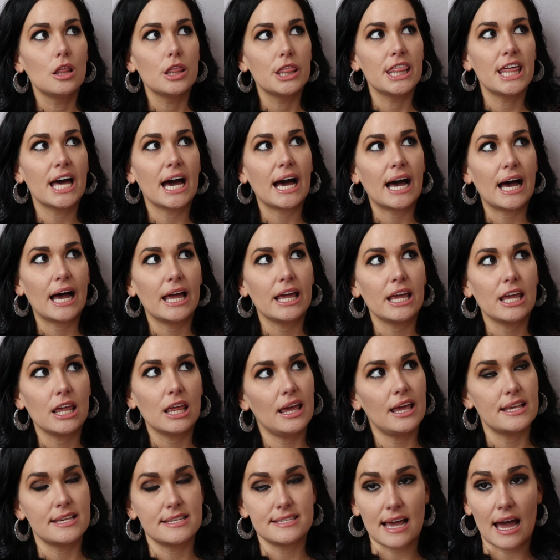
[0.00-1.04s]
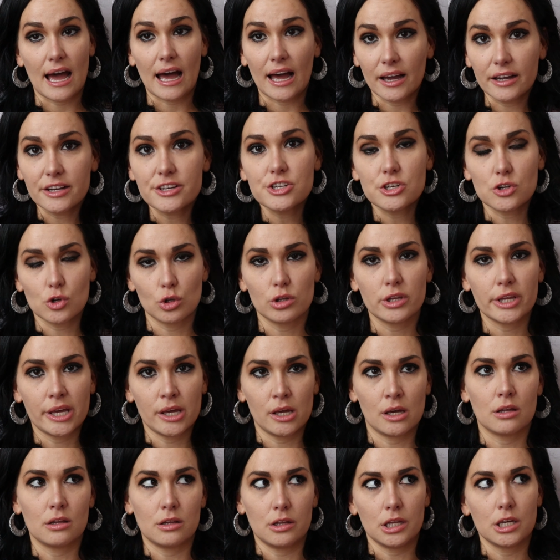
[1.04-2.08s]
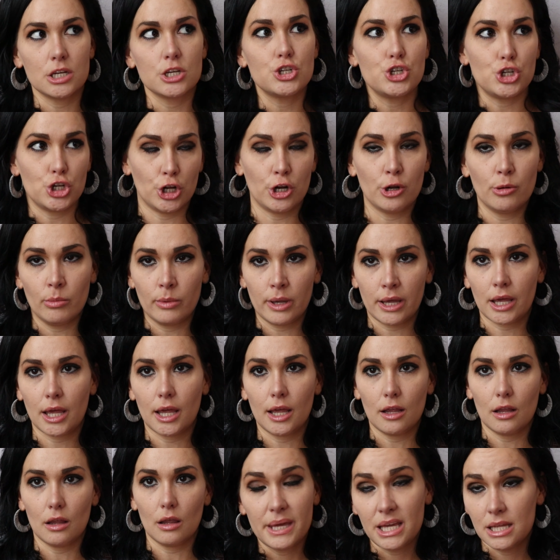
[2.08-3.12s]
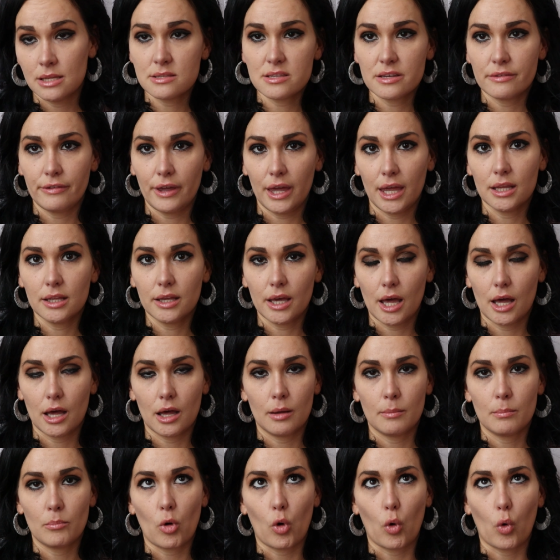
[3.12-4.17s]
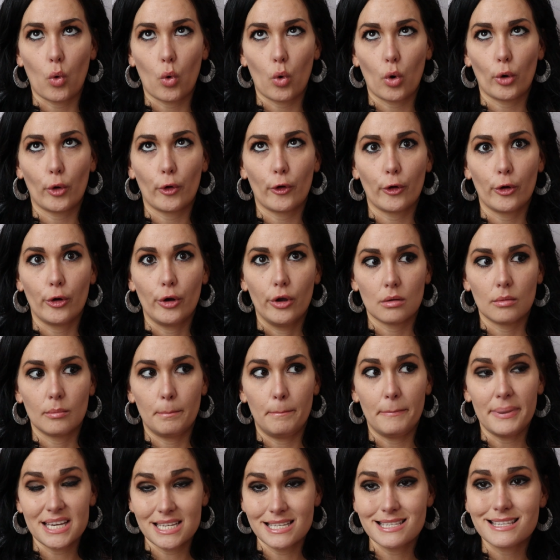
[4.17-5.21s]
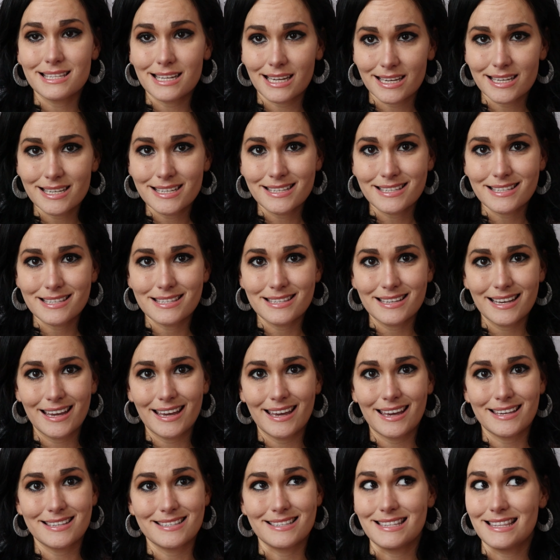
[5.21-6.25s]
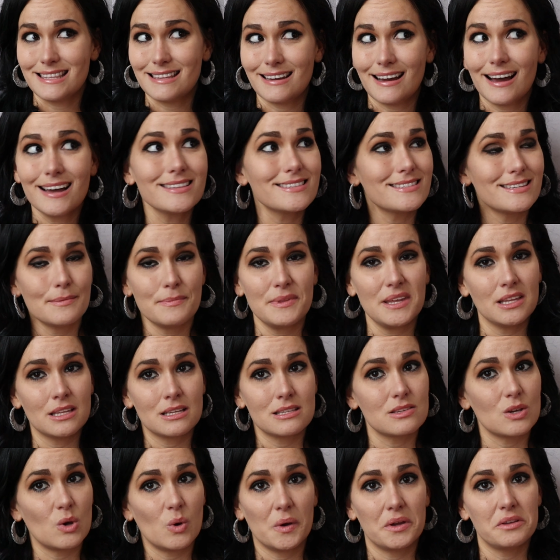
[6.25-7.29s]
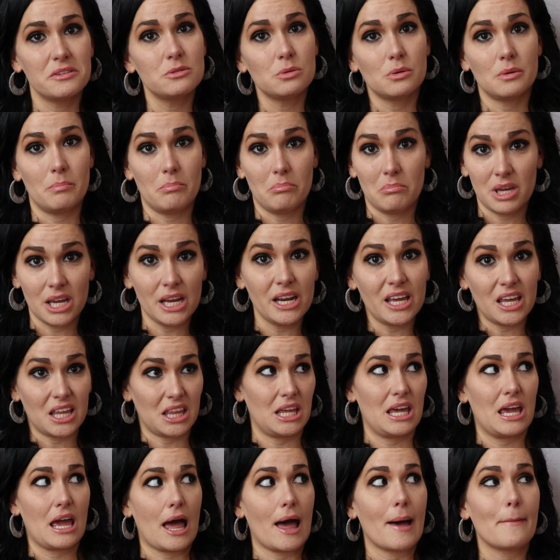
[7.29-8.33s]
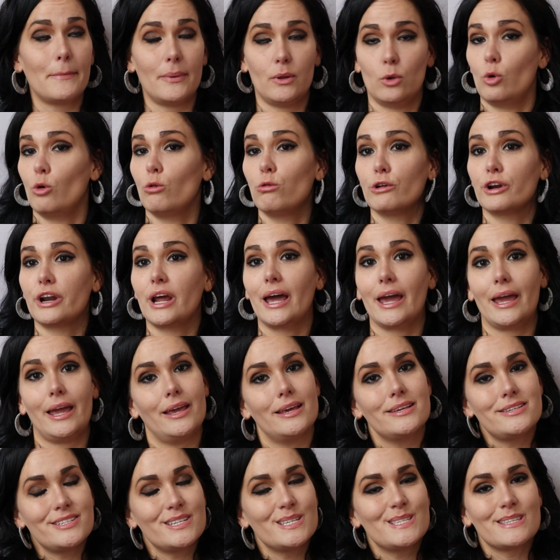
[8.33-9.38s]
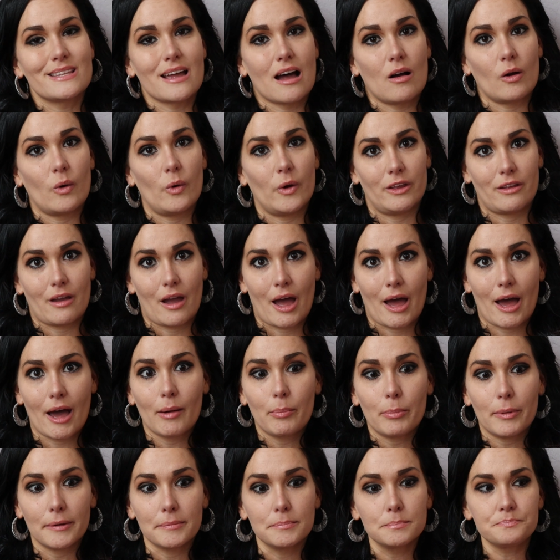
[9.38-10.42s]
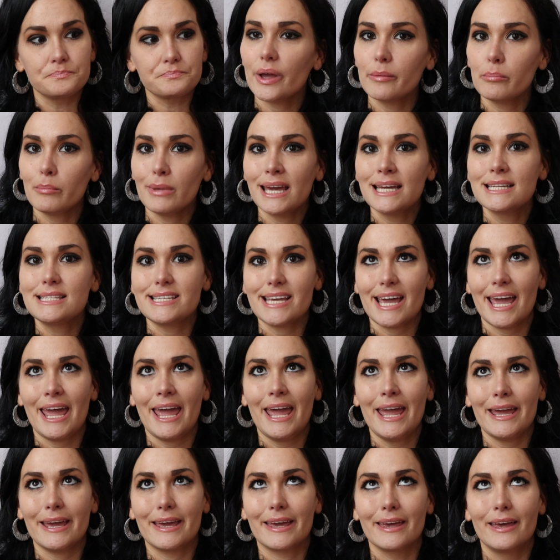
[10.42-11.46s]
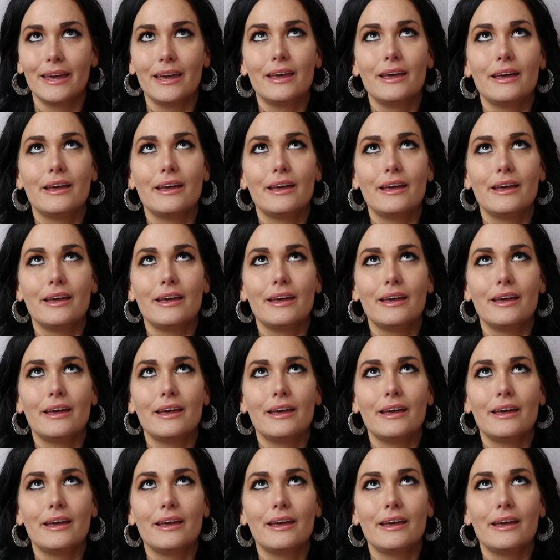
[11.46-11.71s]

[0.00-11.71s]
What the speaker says: that is actually a legitimate means of income or business is not something that's going to immediately happen overnight. It's just not going to happen. It may take